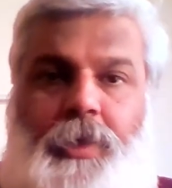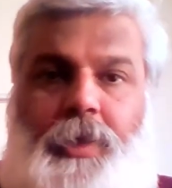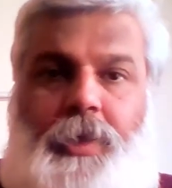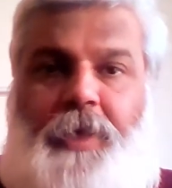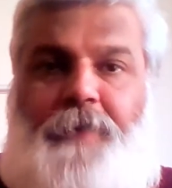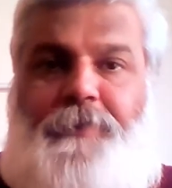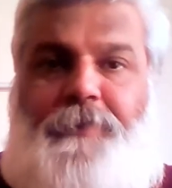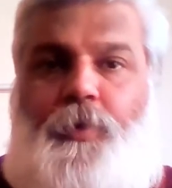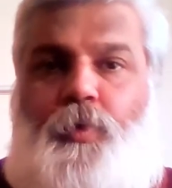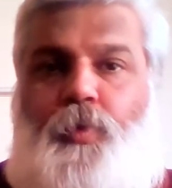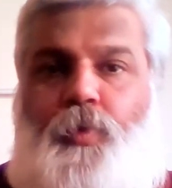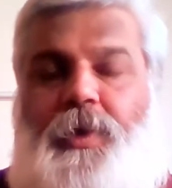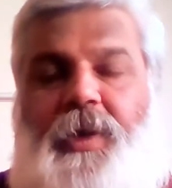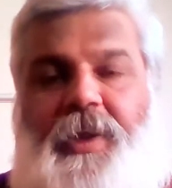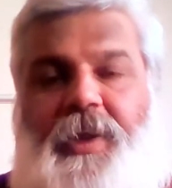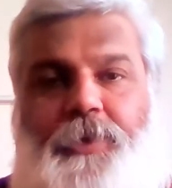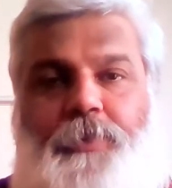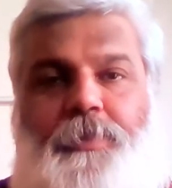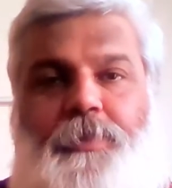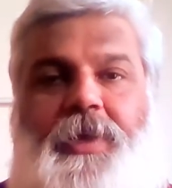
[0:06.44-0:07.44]
If you would
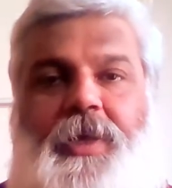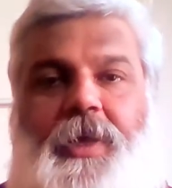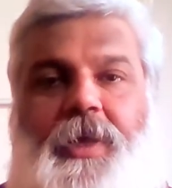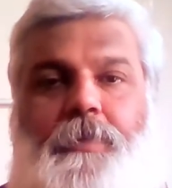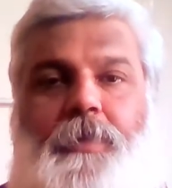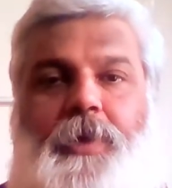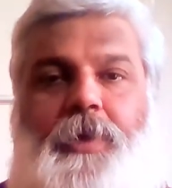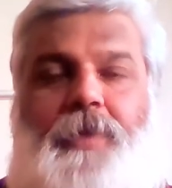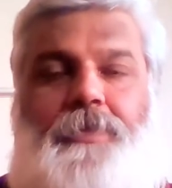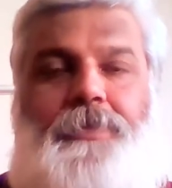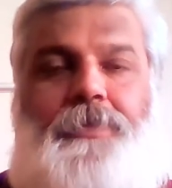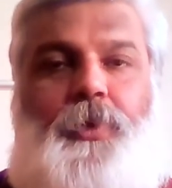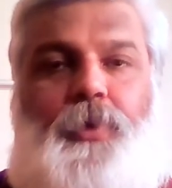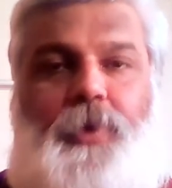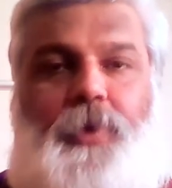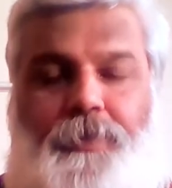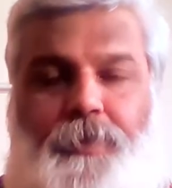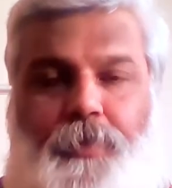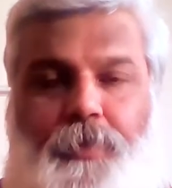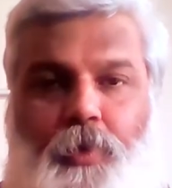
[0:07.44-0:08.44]
like to become a
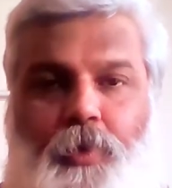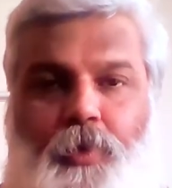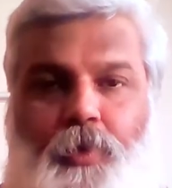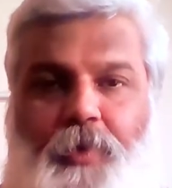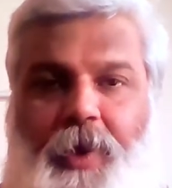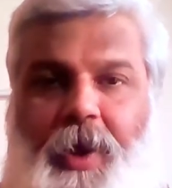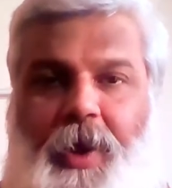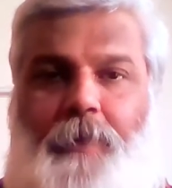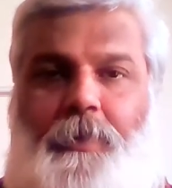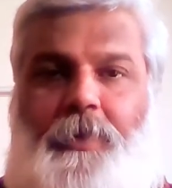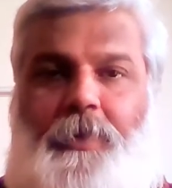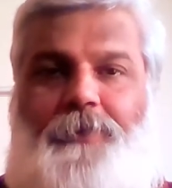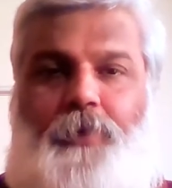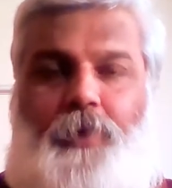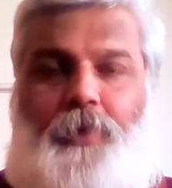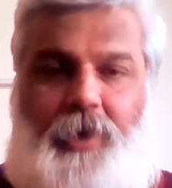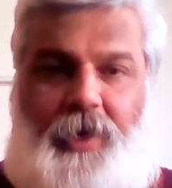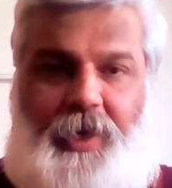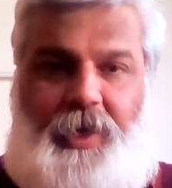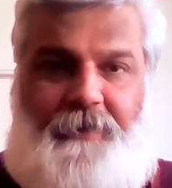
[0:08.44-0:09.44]
computer programmer
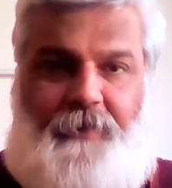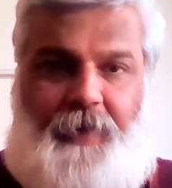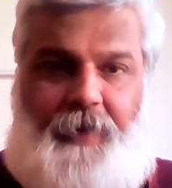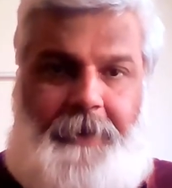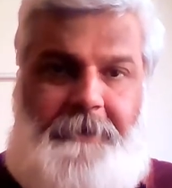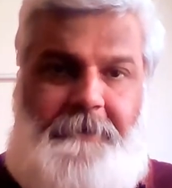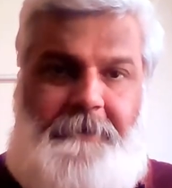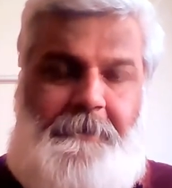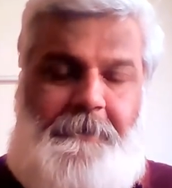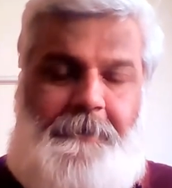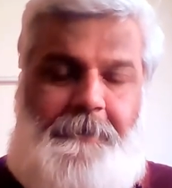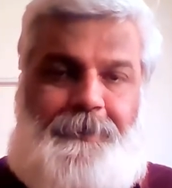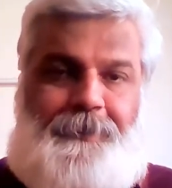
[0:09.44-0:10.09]
for a living,